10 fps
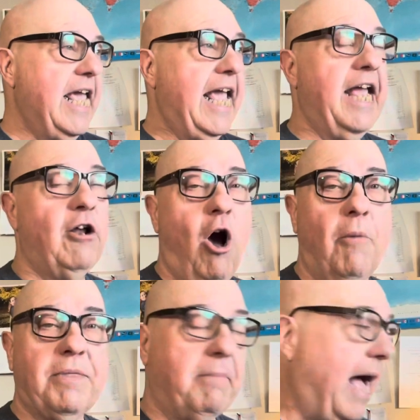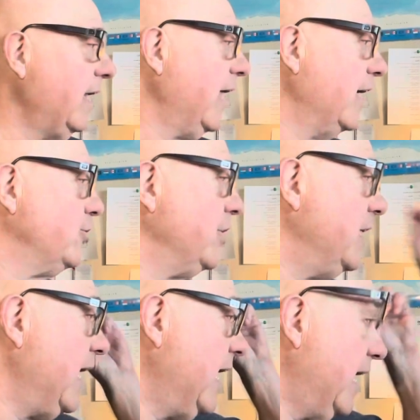In hope, the
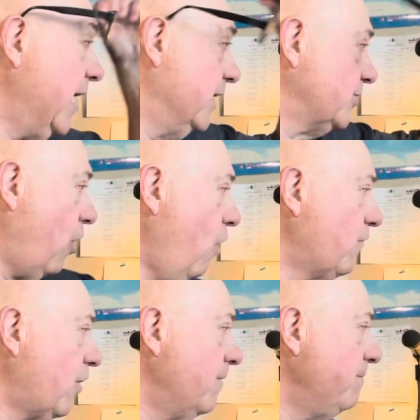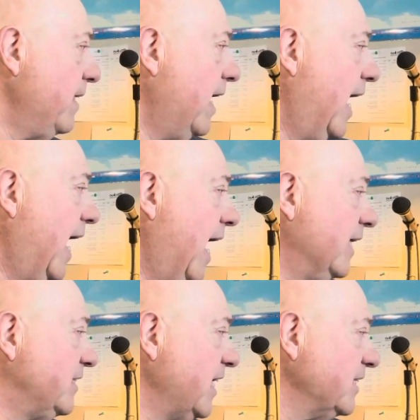by-election is over.
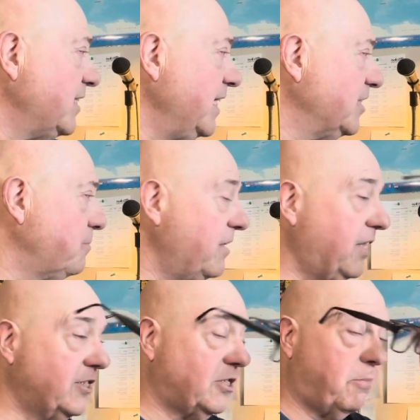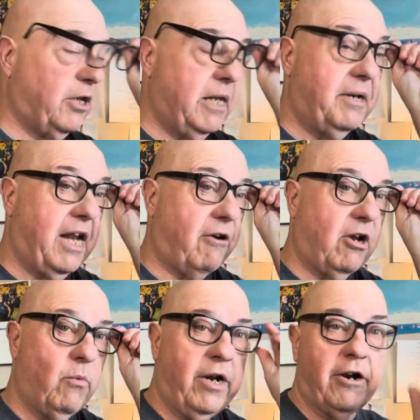Dusty Smith is the preliminary
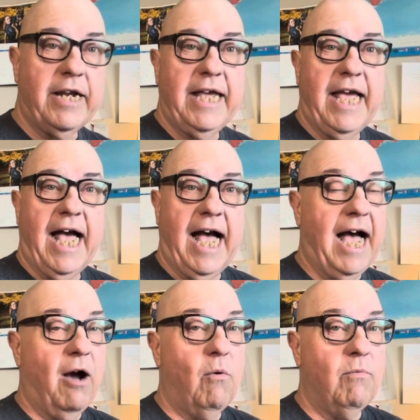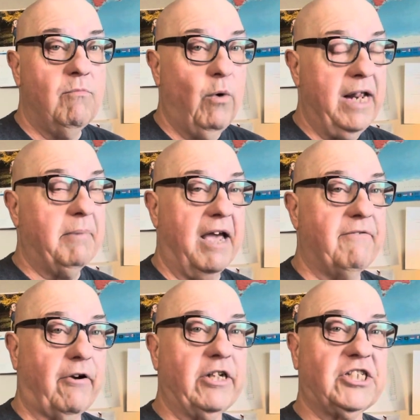winner, winning by a
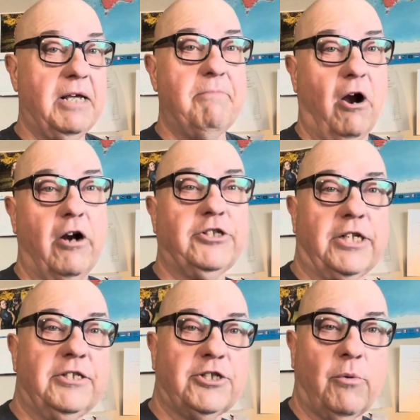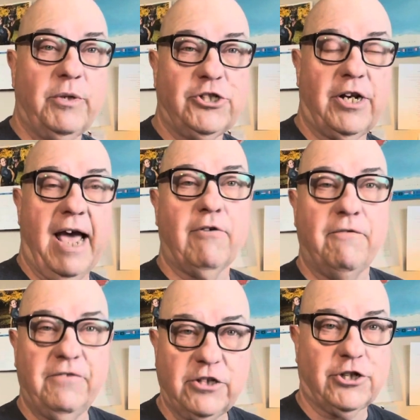very slim margin, so we should have
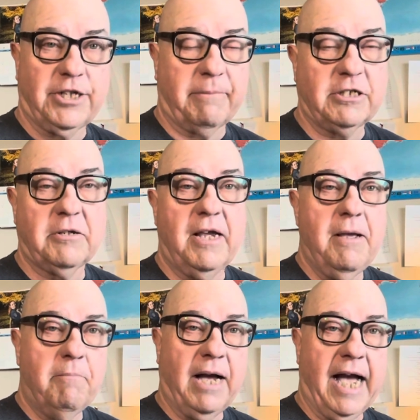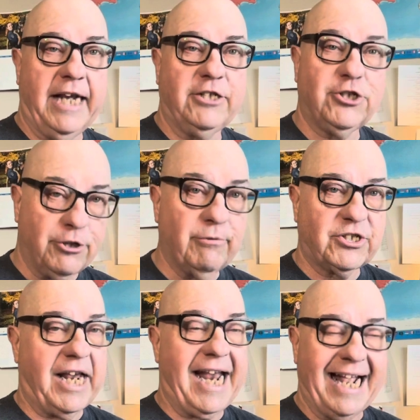official numbers by
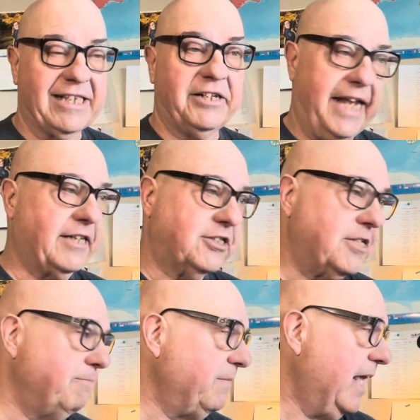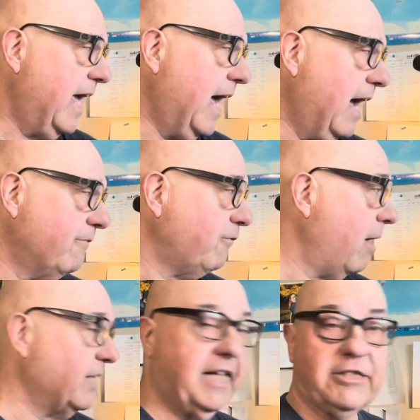Tuesday at the latest.
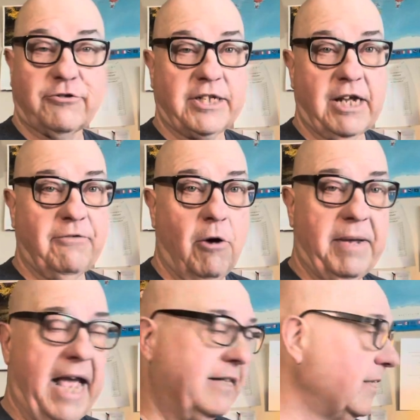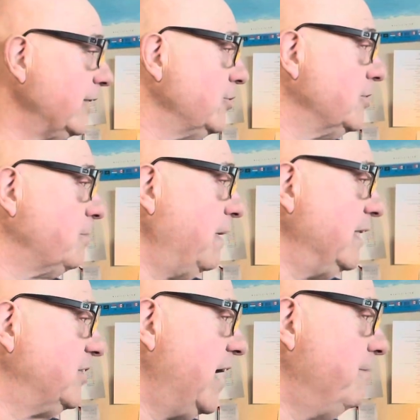From the District of Hope and Elections
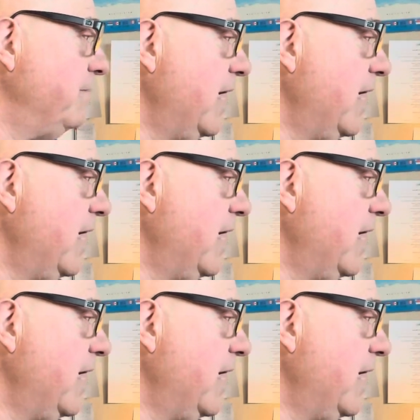BC.